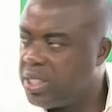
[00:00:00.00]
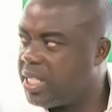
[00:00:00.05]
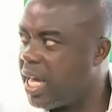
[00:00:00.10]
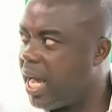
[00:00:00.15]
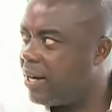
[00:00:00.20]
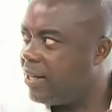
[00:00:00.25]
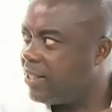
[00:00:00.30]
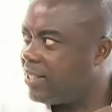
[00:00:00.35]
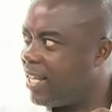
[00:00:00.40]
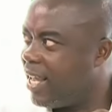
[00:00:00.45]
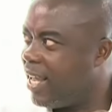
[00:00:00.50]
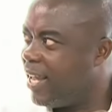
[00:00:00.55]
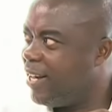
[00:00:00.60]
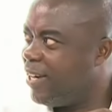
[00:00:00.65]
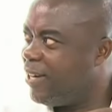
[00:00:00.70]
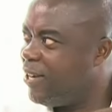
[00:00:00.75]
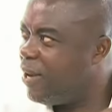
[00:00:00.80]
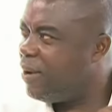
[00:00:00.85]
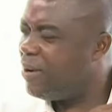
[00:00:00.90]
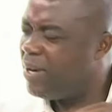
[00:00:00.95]
came into your
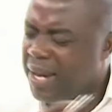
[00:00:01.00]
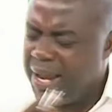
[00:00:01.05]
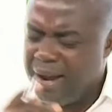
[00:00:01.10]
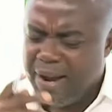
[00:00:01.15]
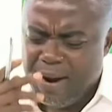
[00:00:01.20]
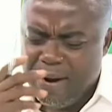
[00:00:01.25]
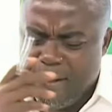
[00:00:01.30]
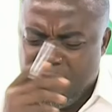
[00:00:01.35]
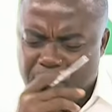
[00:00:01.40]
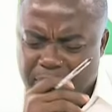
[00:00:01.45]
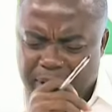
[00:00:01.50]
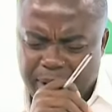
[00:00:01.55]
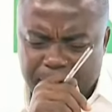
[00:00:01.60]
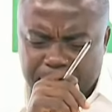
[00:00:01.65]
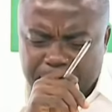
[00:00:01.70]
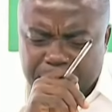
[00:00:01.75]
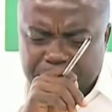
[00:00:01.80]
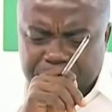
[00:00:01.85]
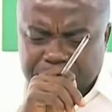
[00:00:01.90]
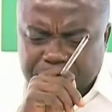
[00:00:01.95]
mind what
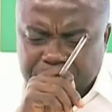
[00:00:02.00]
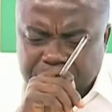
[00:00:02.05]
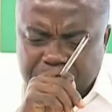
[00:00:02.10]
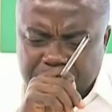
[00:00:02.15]
him